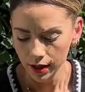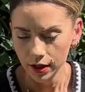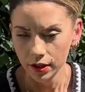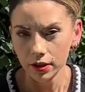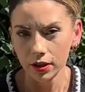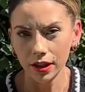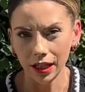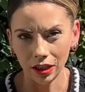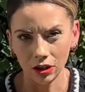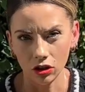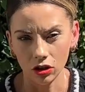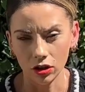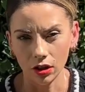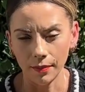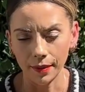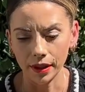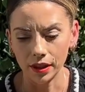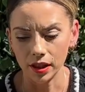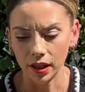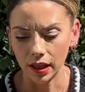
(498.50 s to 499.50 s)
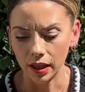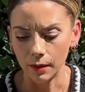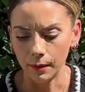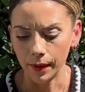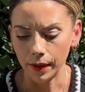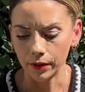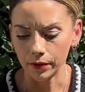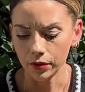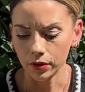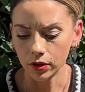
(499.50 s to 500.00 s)
So that's just something to think
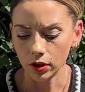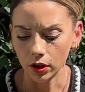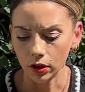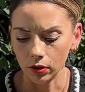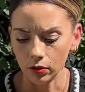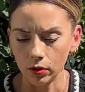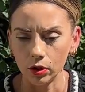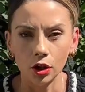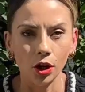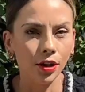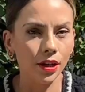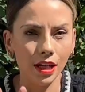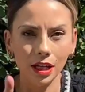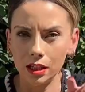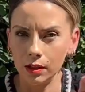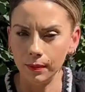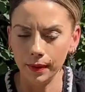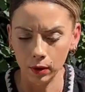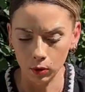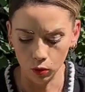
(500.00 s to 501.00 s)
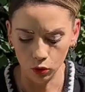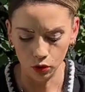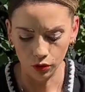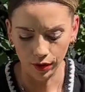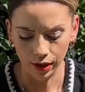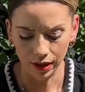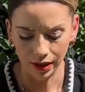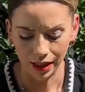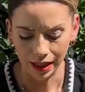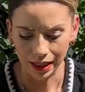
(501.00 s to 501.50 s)
about. So you don't need to be
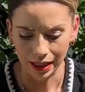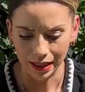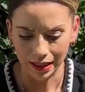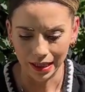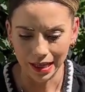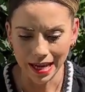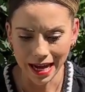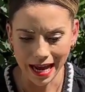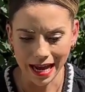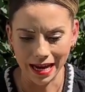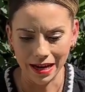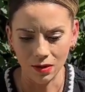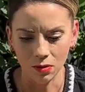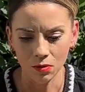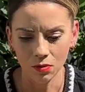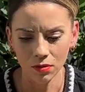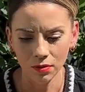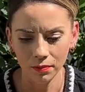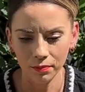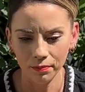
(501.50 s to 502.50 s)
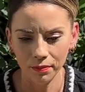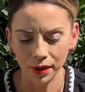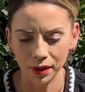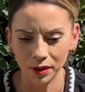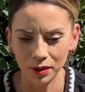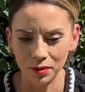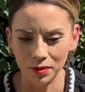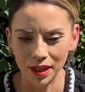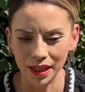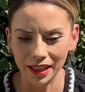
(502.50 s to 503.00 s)
ordering these now, but
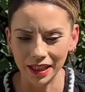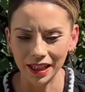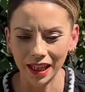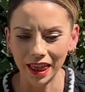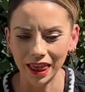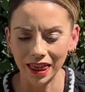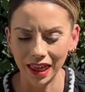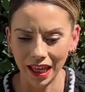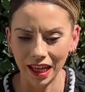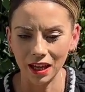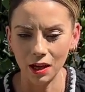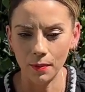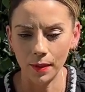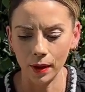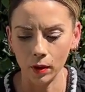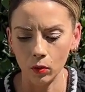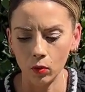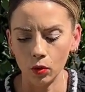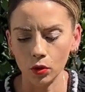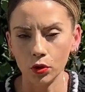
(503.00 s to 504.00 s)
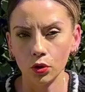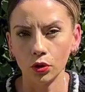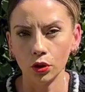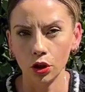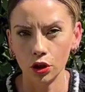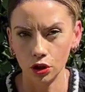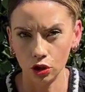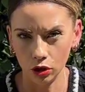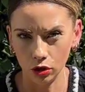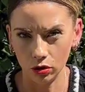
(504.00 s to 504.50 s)
you need to think about what you're
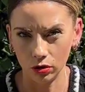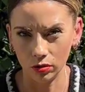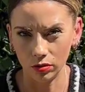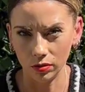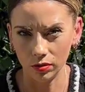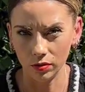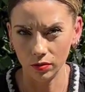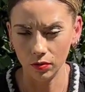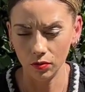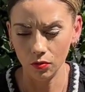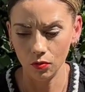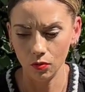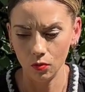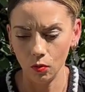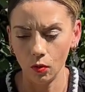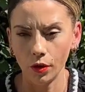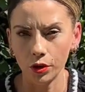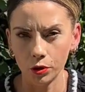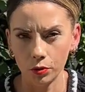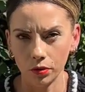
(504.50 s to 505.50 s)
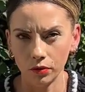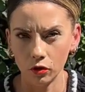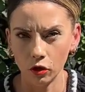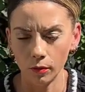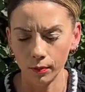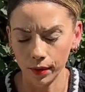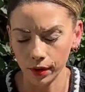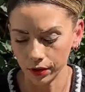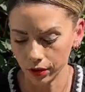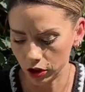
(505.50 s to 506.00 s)
going to do once we've
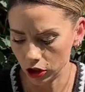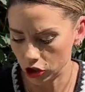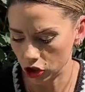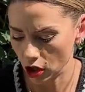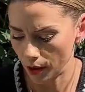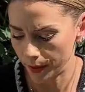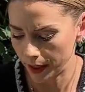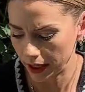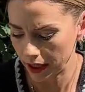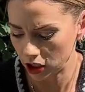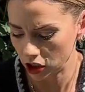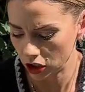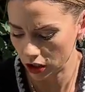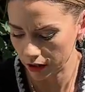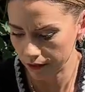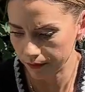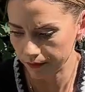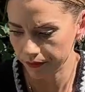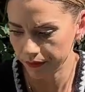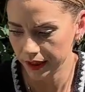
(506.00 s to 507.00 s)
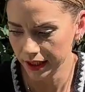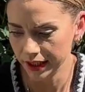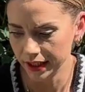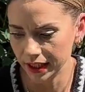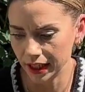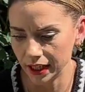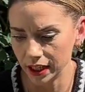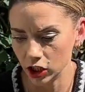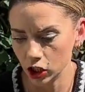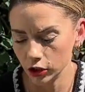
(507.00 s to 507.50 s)
got past the germination
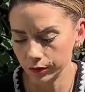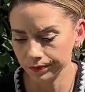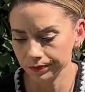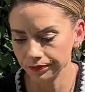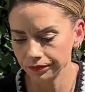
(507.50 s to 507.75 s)
stage.